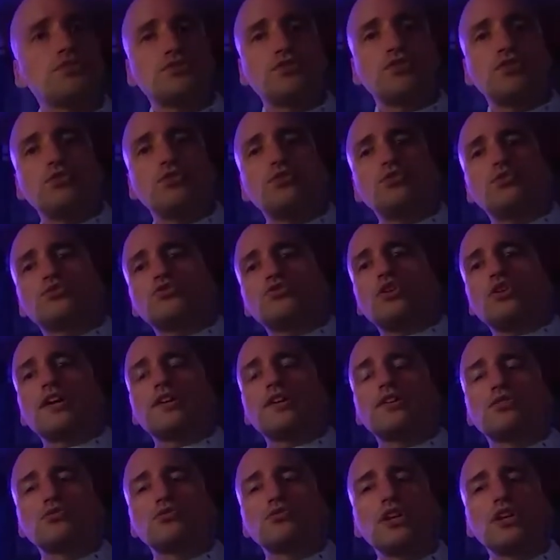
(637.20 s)
to trying
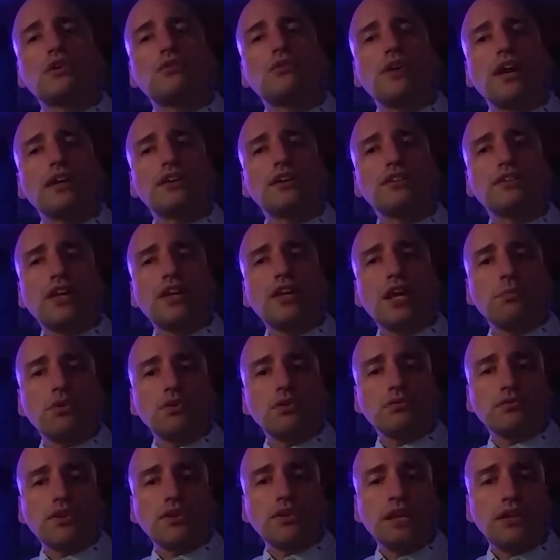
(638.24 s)
to recreate a
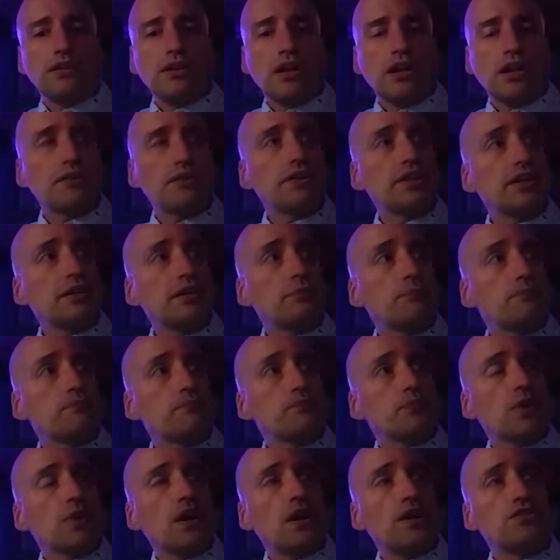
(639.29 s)
table in ARIA,
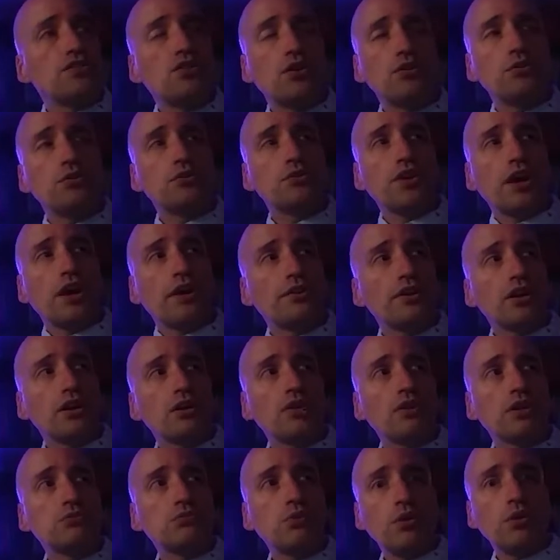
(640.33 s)
don't use ARIA
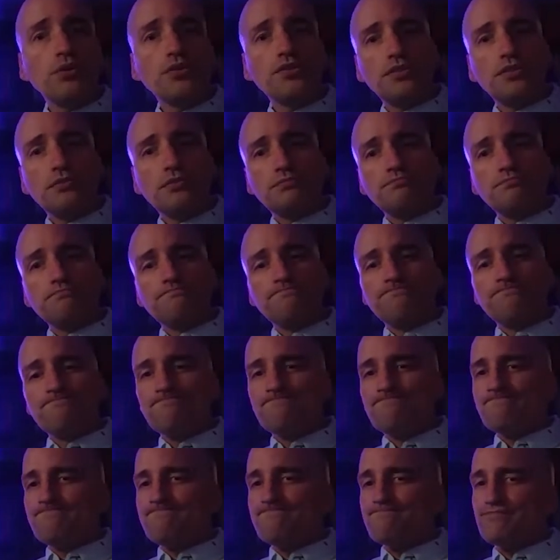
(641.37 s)
grid roles.
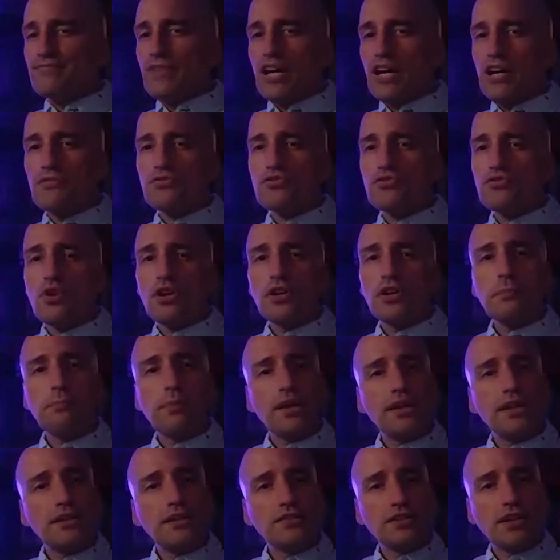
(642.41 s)
I have strong
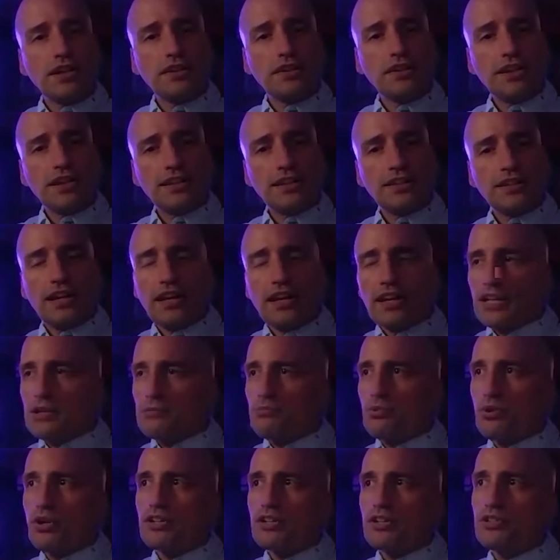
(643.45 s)
opinions on that. I can
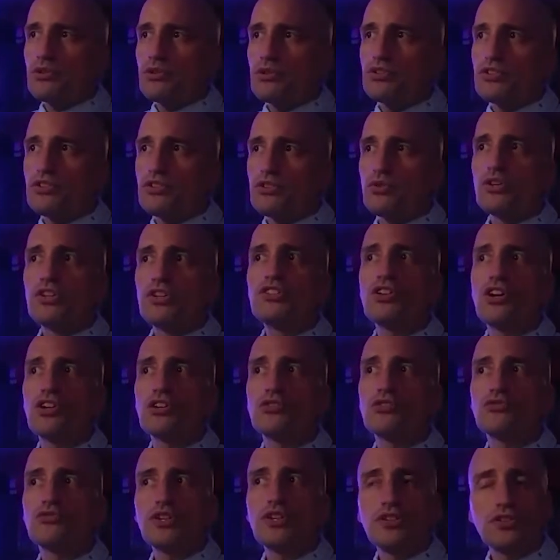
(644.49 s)
point to a ton
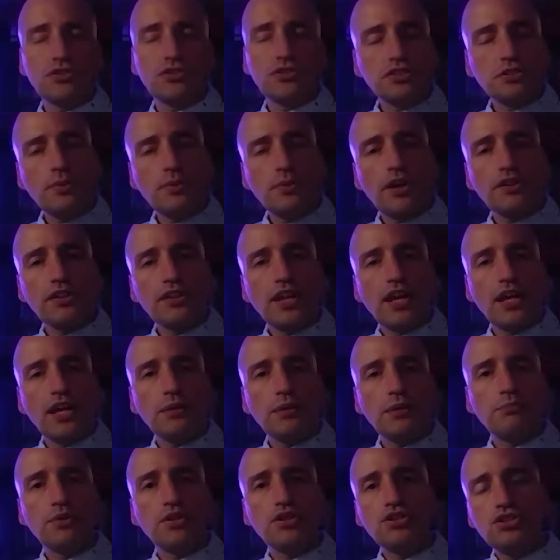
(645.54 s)
of research about
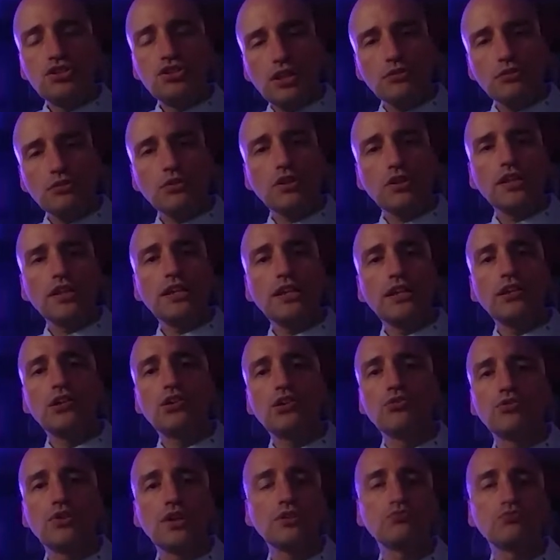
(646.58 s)
that, but generally
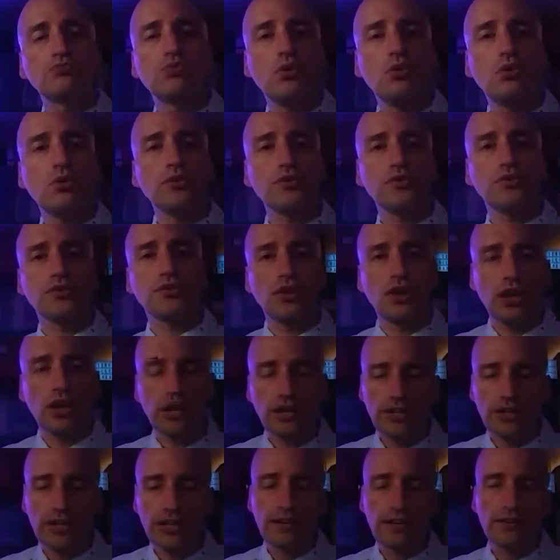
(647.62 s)
grid roles are
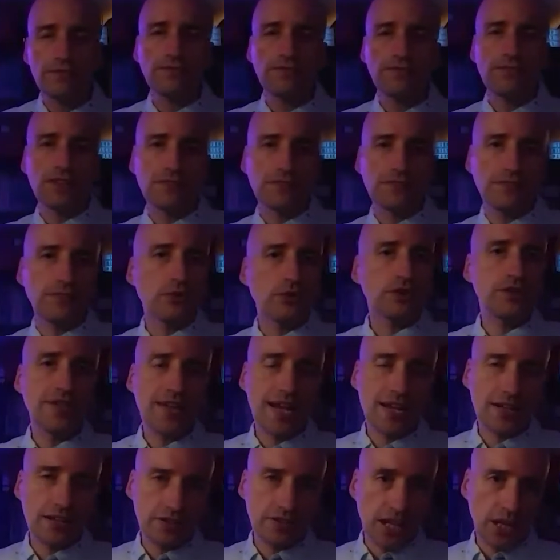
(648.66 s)
not a fit for
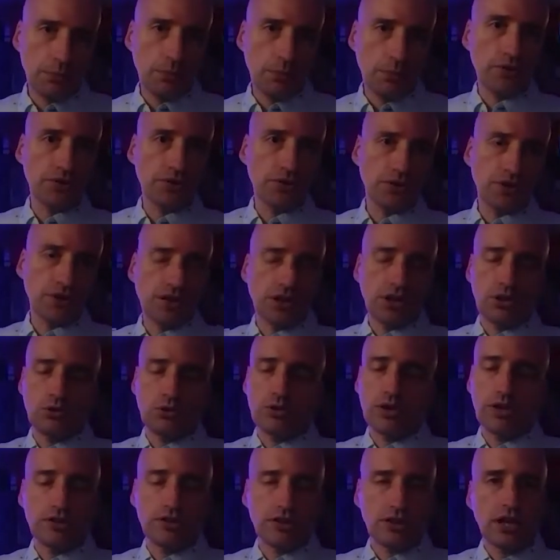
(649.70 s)
data tables.
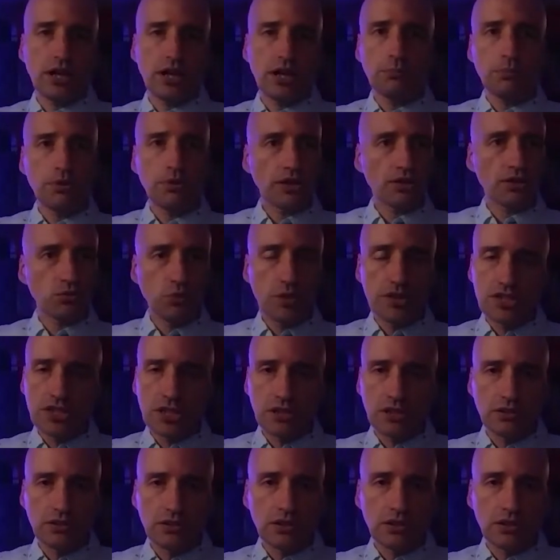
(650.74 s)
Grid is a complex widget.